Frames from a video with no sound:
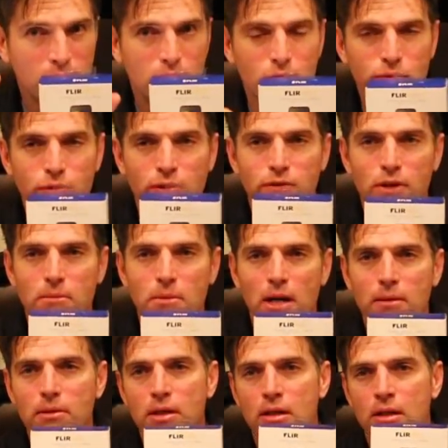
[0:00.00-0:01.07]
$250
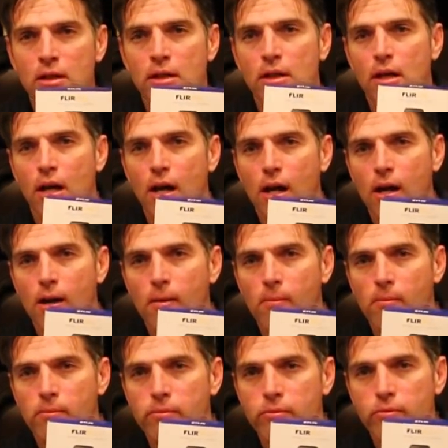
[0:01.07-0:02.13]
maybe.
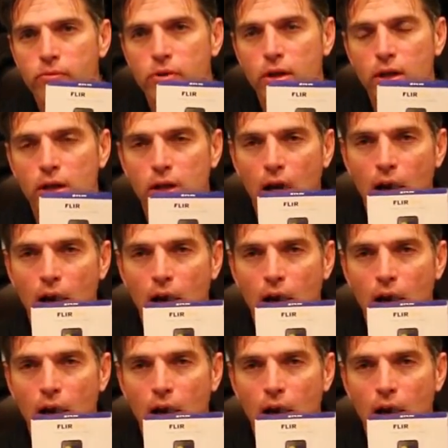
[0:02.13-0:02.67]
The